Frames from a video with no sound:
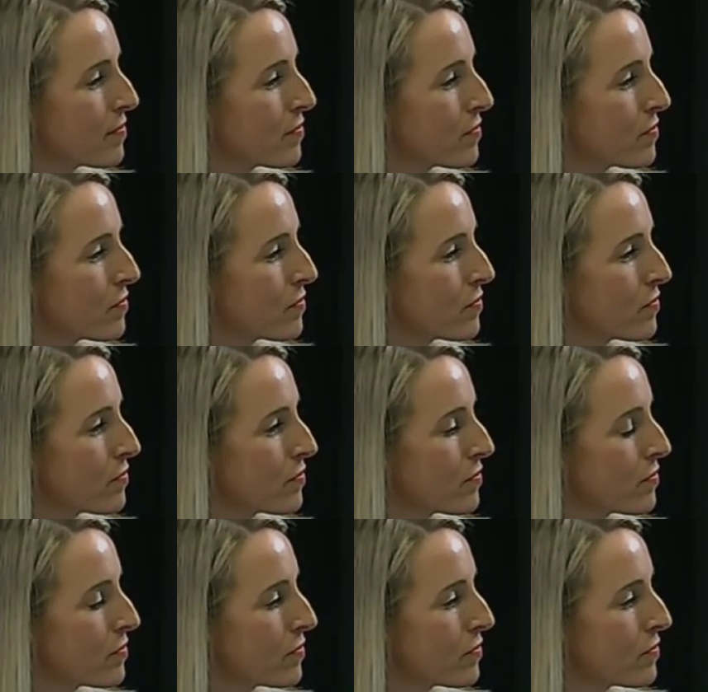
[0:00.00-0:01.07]

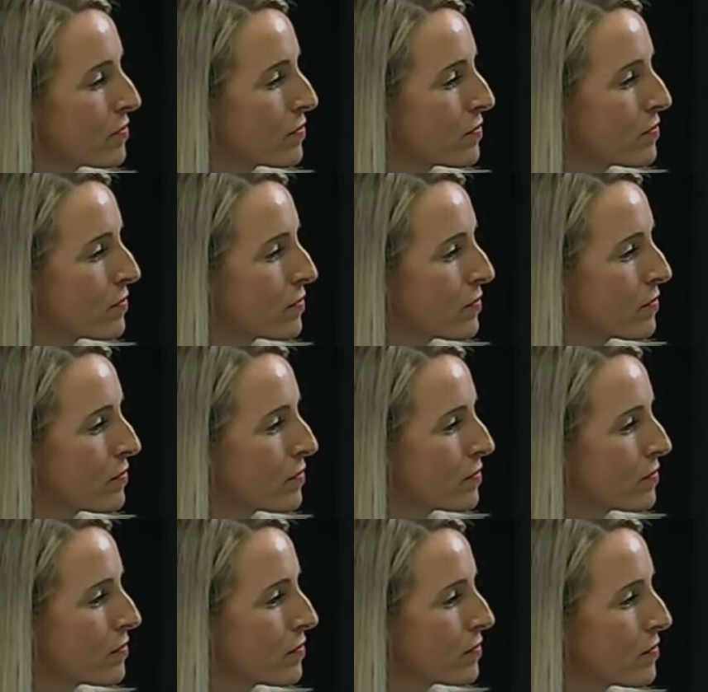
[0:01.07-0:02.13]

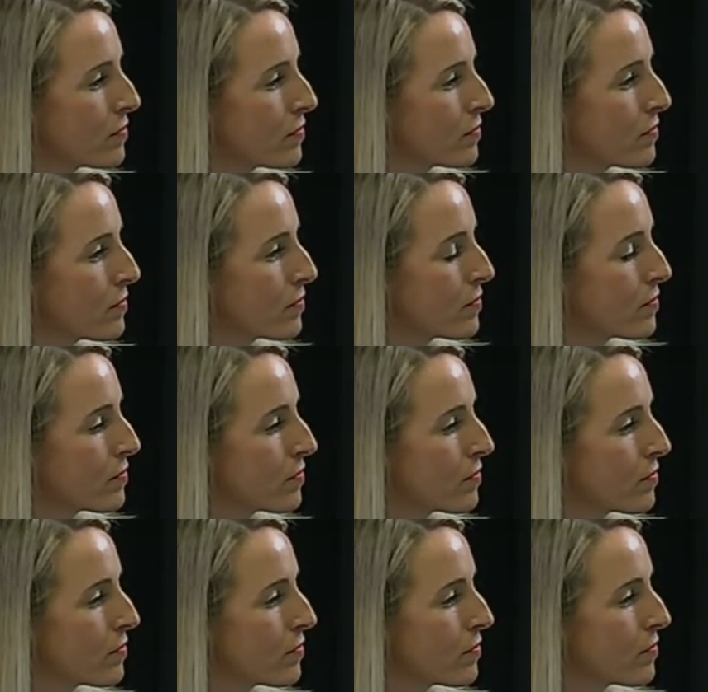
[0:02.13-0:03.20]

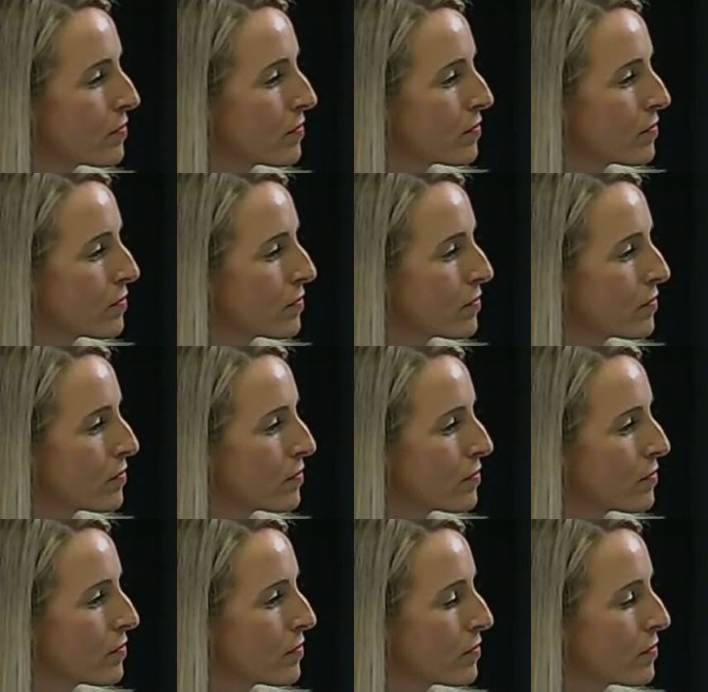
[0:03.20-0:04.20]
[no speech]